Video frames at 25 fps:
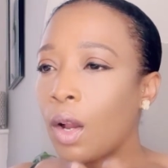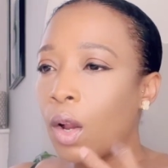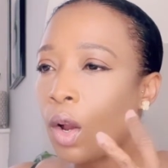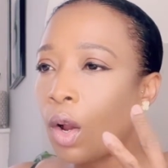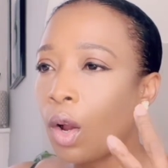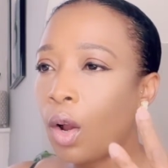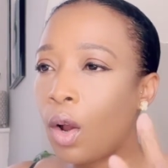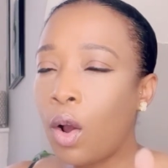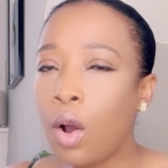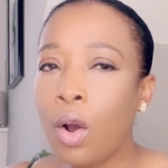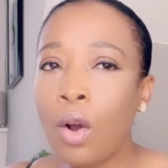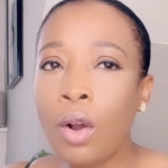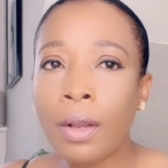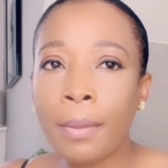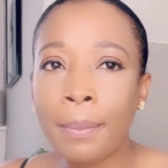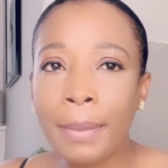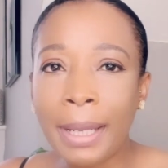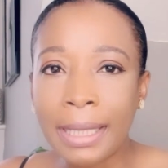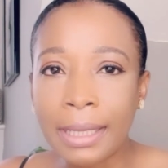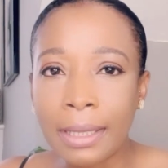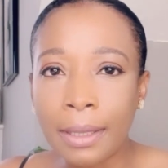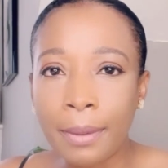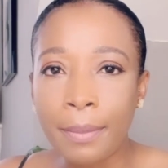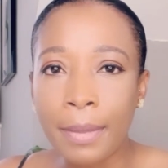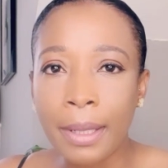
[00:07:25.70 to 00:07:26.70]
cook
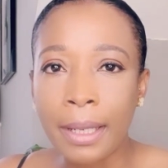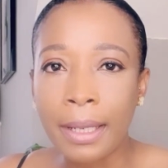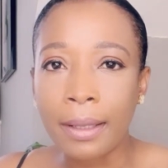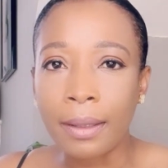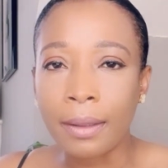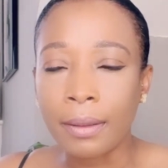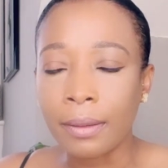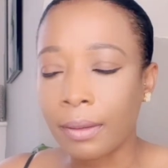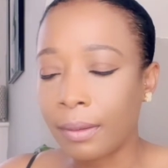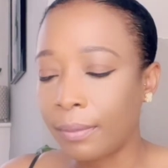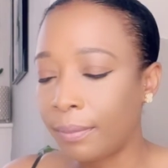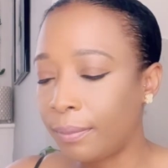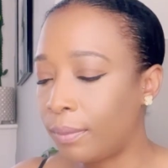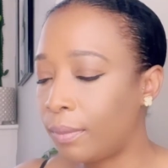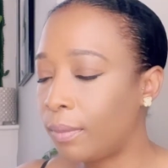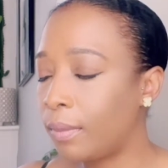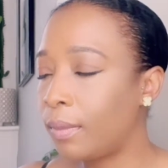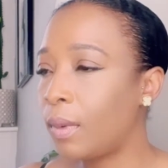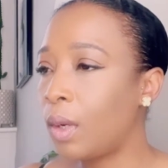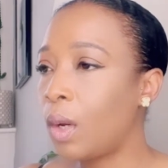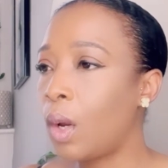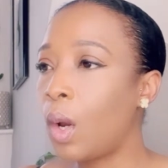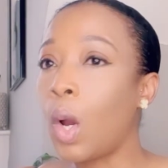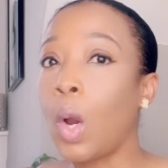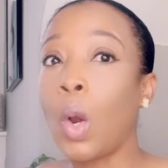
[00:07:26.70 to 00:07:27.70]
better meals,
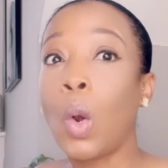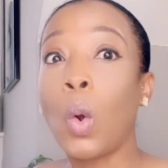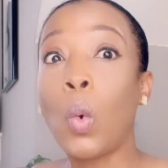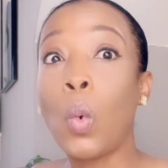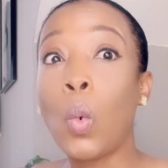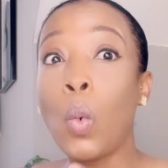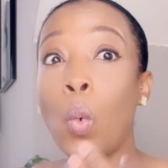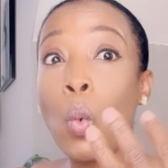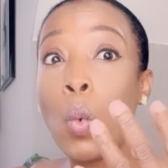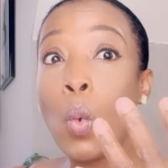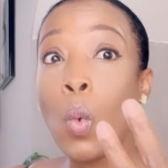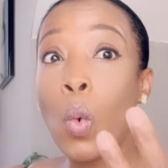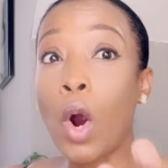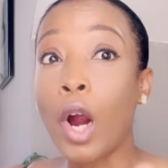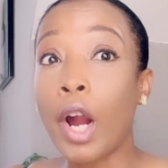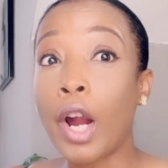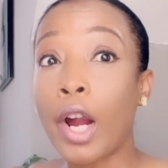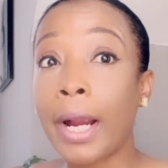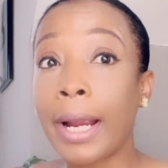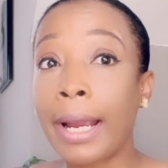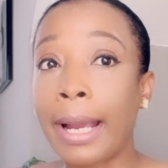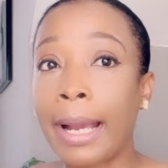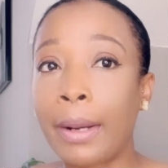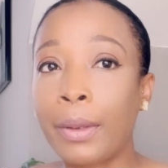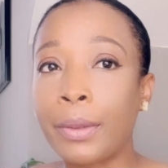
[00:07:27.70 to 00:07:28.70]

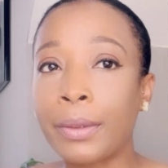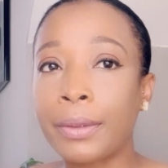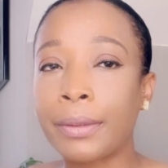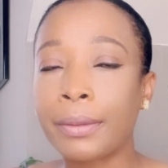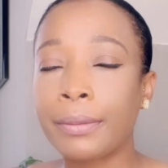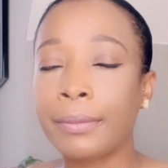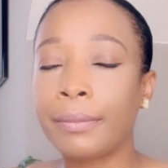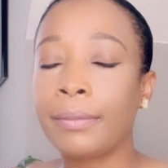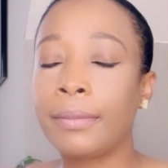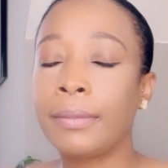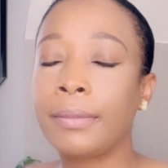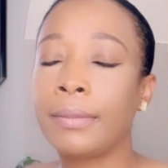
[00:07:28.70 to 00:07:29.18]
work out.